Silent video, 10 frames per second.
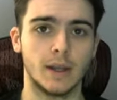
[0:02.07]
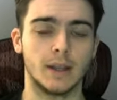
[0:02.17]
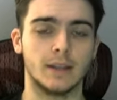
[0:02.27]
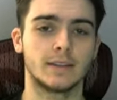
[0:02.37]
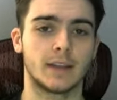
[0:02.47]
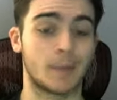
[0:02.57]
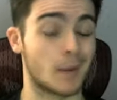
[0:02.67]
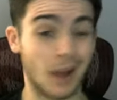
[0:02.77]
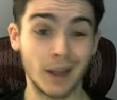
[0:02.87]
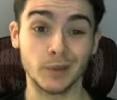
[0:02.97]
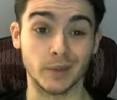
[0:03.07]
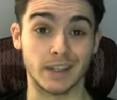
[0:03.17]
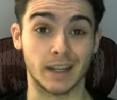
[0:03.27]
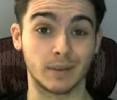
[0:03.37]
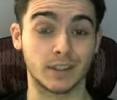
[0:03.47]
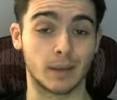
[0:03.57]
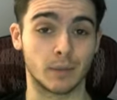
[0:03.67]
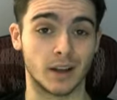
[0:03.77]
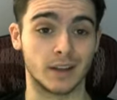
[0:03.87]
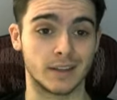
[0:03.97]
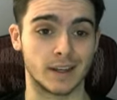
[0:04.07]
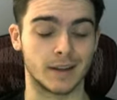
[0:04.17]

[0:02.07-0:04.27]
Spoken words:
This time I'm not doing tabletop content.